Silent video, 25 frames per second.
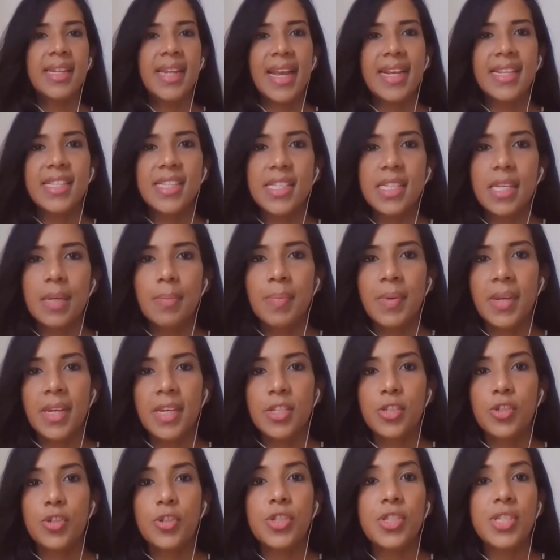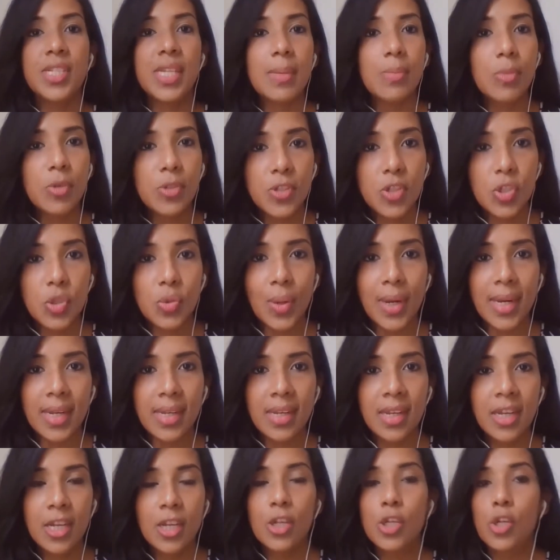The next tip is to
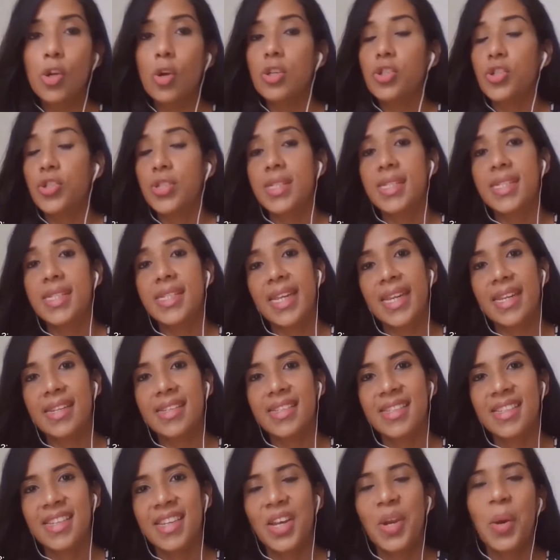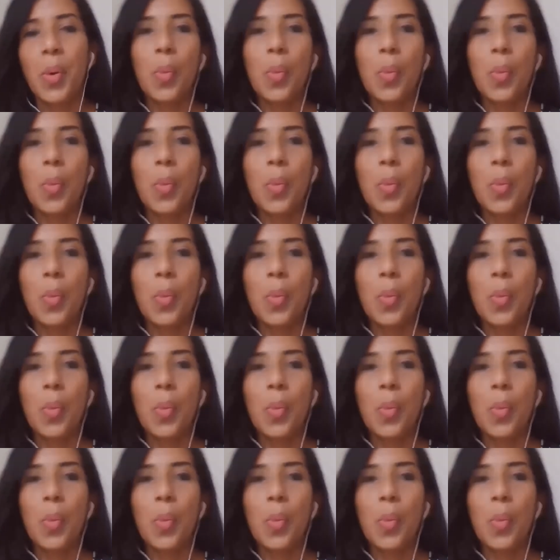demonstrate, not just state.